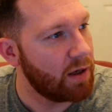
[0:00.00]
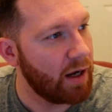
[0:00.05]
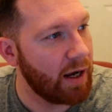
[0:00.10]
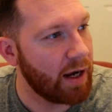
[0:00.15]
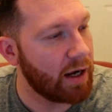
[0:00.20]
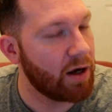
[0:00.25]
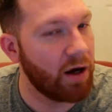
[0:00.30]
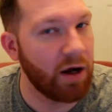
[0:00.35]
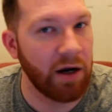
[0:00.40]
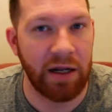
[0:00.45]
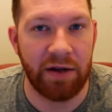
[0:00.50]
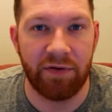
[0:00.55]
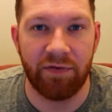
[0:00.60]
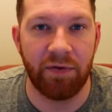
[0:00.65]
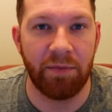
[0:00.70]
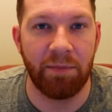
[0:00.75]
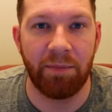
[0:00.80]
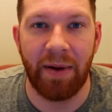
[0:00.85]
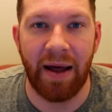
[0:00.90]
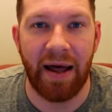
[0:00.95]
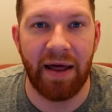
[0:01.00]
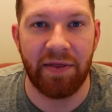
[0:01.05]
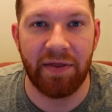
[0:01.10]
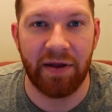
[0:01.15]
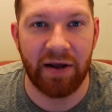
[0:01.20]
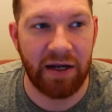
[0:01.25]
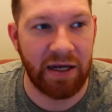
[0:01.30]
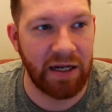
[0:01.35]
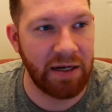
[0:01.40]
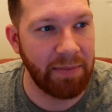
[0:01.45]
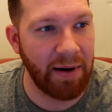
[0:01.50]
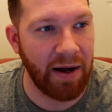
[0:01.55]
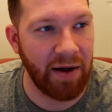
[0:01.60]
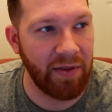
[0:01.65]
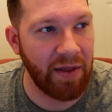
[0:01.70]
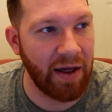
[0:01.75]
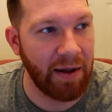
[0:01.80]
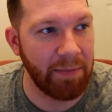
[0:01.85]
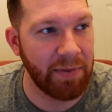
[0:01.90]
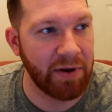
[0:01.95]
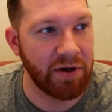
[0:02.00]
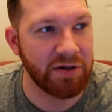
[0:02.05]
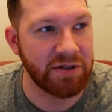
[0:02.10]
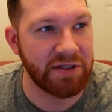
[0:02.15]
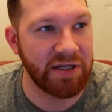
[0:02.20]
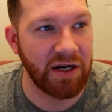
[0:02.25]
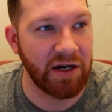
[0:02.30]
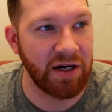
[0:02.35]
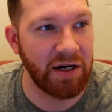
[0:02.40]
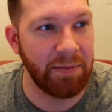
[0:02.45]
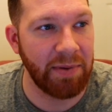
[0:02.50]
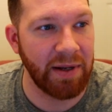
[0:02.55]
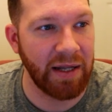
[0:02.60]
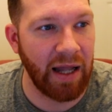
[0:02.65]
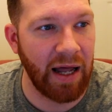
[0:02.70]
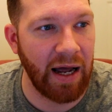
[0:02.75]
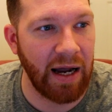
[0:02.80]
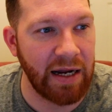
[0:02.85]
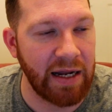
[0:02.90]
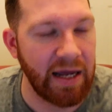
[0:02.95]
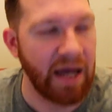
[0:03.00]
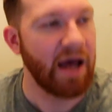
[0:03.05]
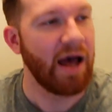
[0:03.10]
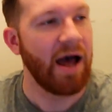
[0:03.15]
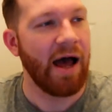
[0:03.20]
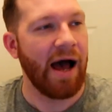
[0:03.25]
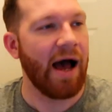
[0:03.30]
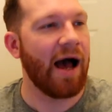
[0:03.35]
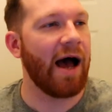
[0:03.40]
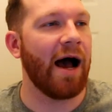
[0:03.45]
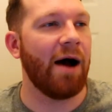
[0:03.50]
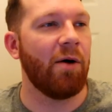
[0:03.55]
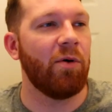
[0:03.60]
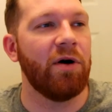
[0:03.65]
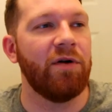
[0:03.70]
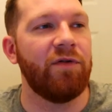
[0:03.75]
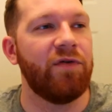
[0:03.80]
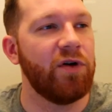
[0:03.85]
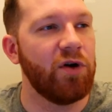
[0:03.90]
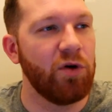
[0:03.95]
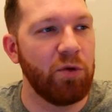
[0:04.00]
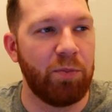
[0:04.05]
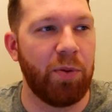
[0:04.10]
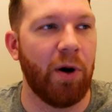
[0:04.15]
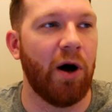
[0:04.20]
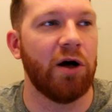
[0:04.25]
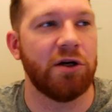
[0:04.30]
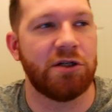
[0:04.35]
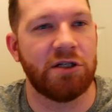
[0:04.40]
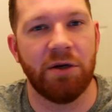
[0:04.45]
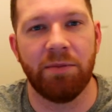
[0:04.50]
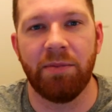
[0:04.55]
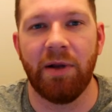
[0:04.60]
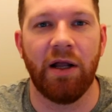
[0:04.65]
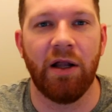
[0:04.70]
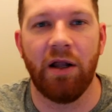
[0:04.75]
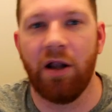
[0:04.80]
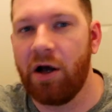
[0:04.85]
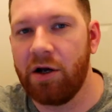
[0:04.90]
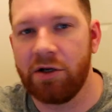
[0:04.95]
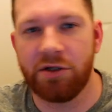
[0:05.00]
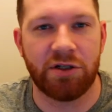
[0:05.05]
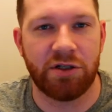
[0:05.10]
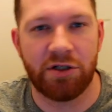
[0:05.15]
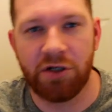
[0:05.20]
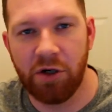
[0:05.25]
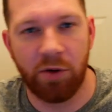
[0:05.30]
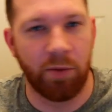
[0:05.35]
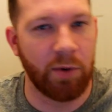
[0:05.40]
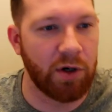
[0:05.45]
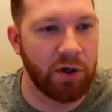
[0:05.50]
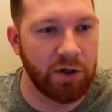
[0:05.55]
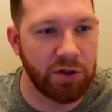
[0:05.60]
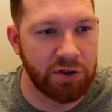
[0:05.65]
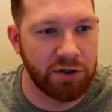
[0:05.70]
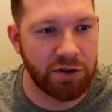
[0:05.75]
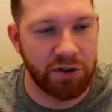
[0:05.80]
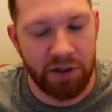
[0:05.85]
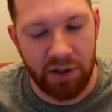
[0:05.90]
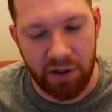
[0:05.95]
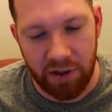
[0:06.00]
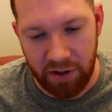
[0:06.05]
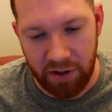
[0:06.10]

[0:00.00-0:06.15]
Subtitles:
I can't even bear thinking about that, because they're going to be like, how have you possibly lost to us?